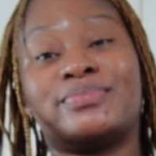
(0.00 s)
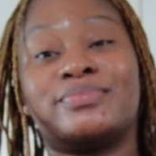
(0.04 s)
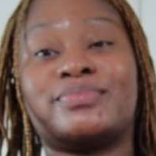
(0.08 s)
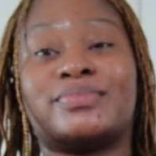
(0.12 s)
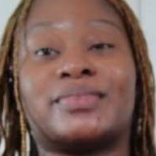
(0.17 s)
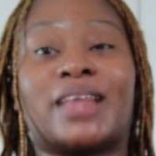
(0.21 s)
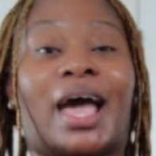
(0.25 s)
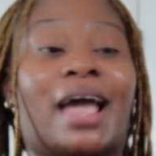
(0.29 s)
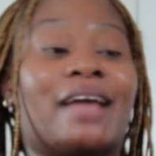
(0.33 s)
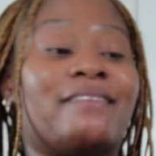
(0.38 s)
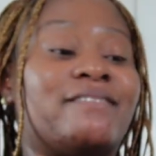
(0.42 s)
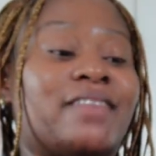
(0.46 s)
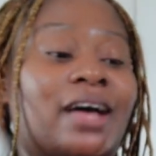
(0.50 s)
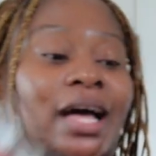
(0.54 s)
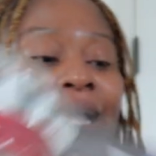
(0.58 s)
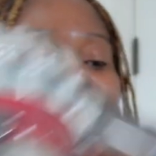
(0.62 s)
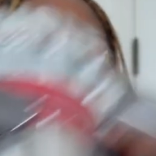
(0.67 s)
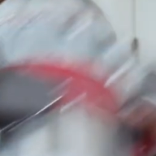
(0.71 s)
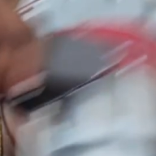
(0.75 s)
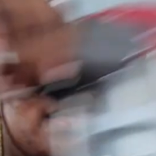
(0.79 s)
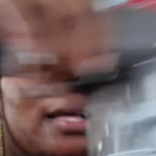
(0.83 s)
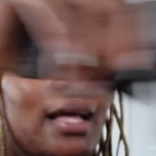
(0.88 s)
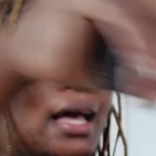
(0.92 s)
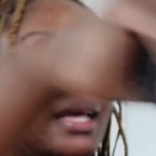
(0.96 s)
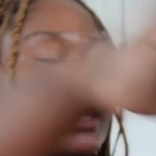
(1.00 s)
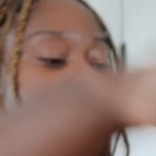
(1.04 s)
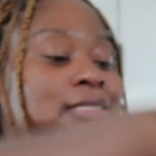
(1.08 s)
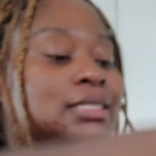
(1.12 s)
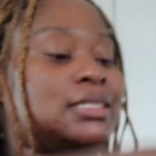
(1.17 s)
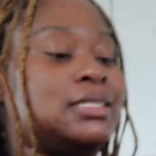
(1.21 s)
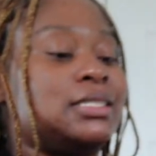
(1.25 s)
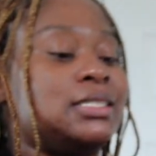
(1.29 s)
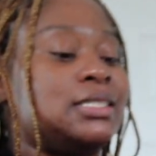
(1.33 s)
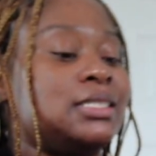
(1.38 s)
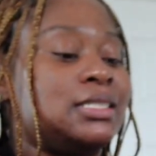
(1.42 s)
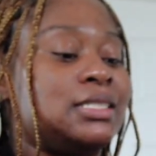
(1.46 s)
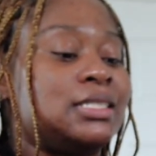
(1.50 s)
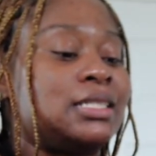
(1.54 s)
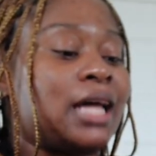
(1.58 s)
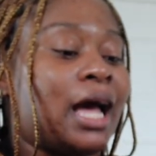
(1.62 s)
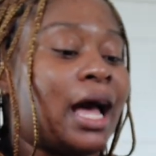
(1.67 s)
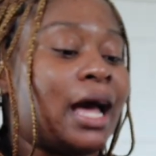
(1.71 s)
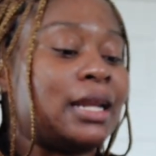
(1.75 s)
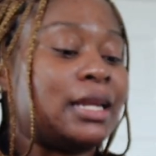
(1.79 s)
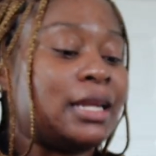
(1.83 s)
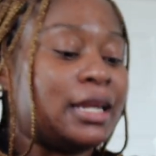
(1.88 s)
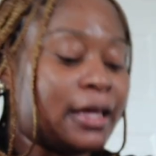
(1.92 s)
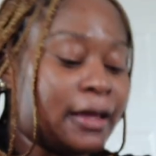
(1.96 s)
I still
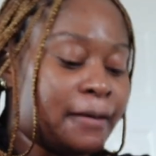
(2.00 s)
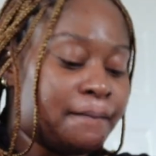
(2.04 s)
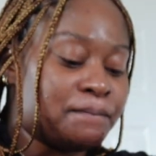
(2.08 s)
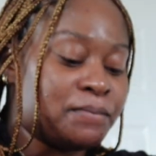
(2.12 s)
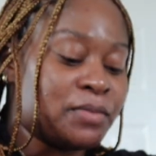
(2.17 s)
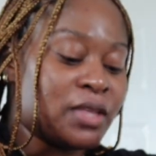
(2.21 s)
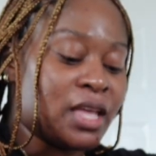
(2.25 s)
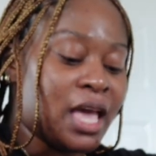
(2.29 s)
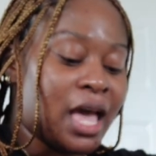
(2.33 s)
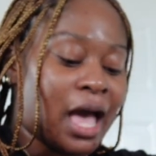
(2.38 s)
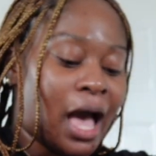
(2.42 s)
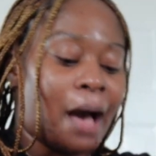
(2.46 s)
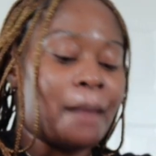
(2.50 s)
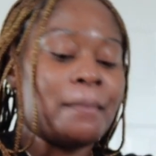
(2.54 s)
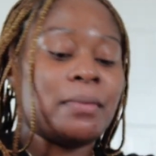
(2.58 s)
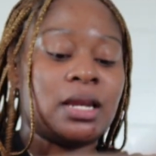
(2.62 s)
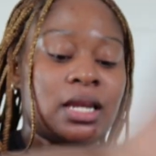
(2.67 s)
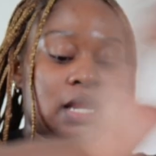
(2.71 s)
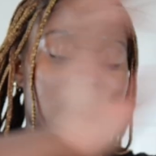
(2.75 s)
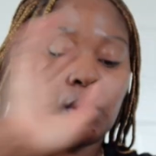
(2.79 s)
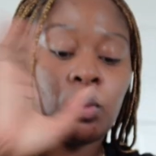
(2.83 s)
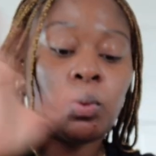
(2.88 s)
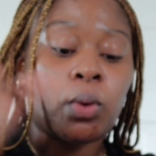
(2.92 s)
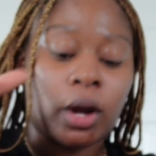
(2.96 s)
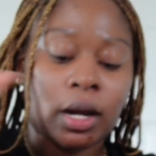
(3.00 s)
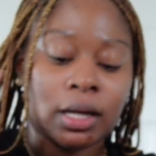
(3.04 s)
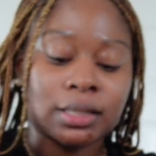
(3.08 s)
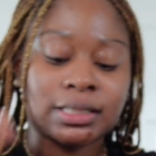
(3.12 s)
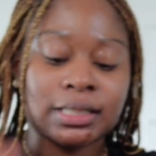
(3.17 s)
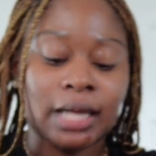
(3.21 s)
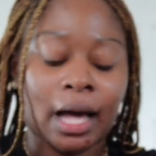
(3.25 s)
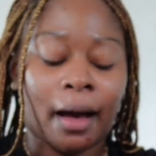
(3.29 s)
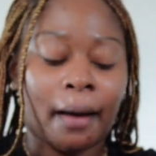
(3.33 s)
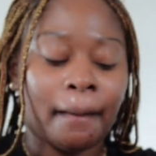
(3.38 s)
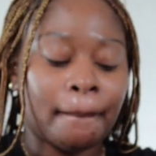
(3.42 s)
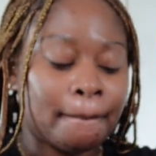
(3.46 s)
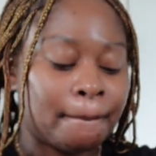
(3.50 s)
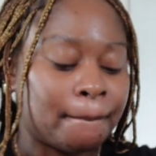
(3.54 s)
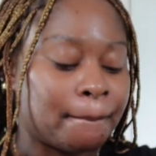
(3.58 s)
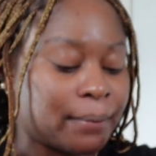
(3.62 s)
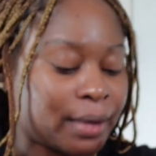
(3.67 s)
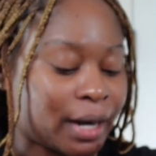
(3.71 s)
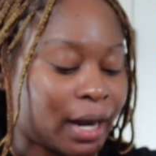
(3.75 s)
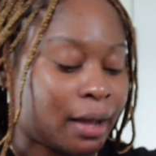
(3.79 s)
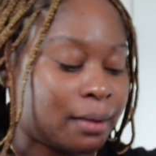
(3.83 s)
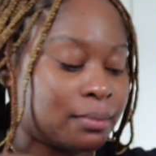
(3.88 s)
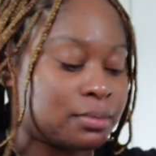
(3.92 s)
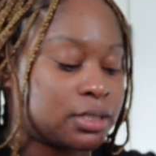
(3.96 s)
standing. I'm a little worked out,
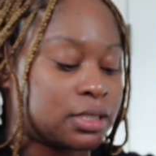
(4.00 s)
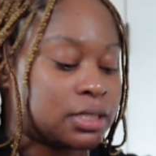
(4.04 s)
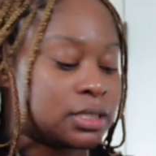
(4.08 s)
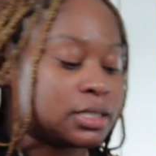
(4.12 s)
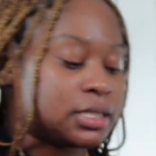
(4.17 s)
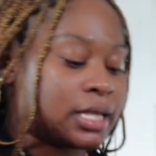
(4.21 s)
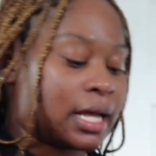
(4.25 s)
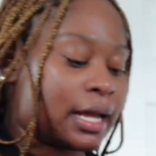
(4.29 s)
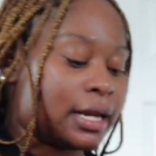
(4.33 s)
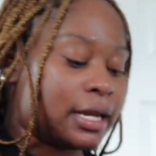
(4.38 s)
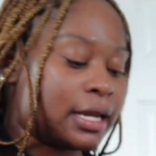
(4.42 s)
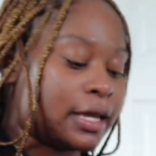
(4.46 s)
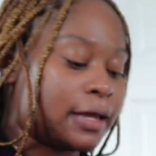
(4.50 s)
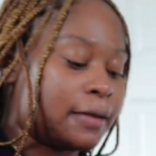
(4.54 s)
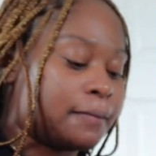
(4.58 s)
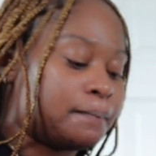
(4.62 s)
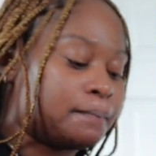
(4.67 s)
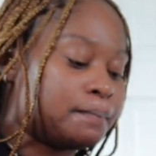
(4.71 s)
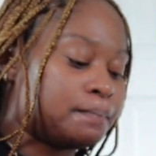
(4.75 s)
but I'm still standing.